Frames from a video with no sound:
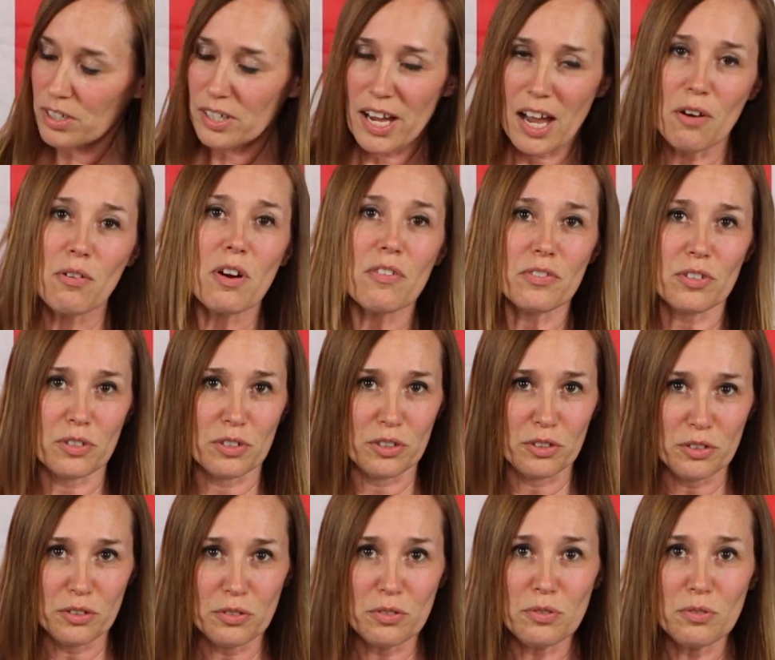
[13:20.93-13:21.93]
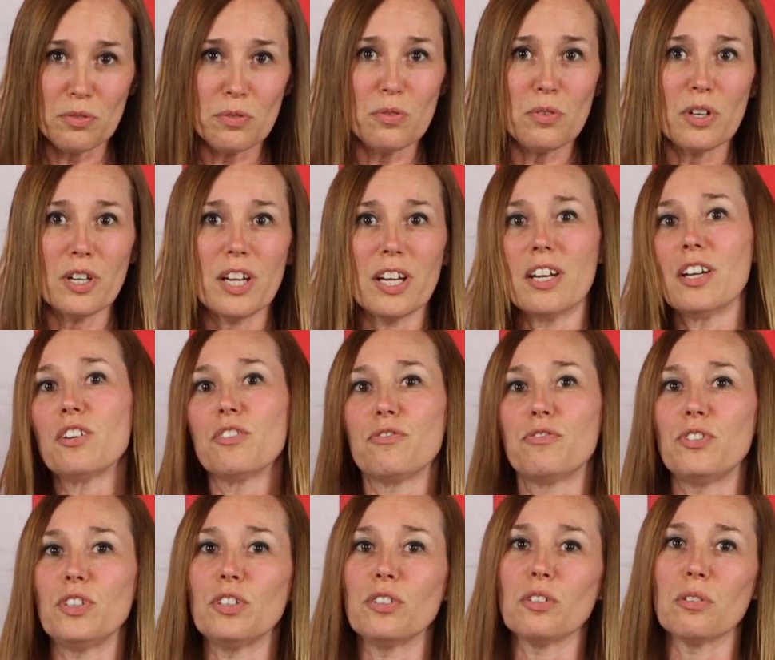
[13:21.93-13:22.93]
however you
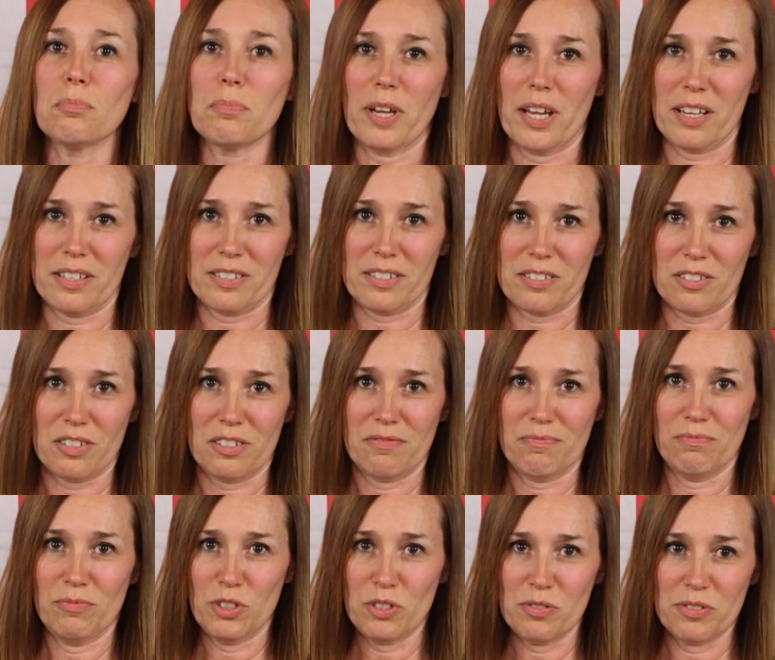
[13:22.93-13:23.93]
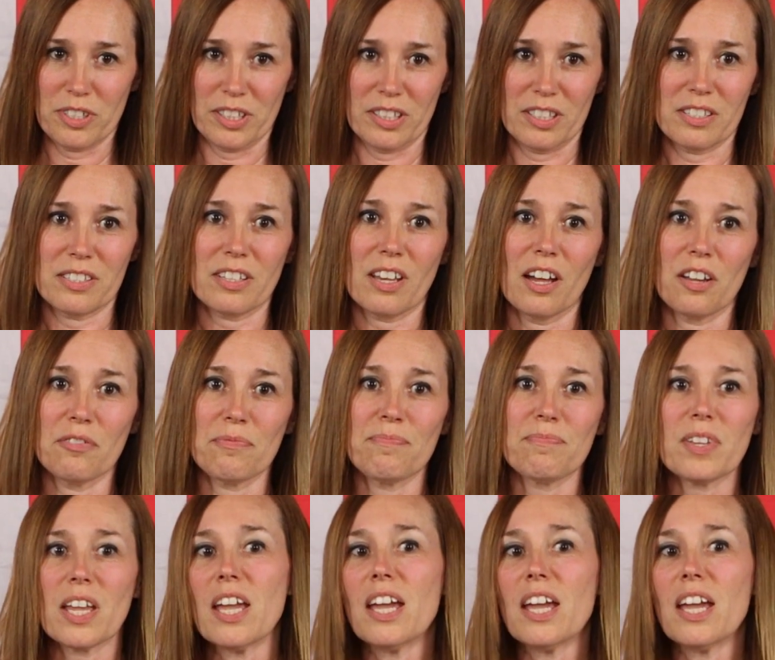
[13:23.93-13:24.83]
feel best using this gun.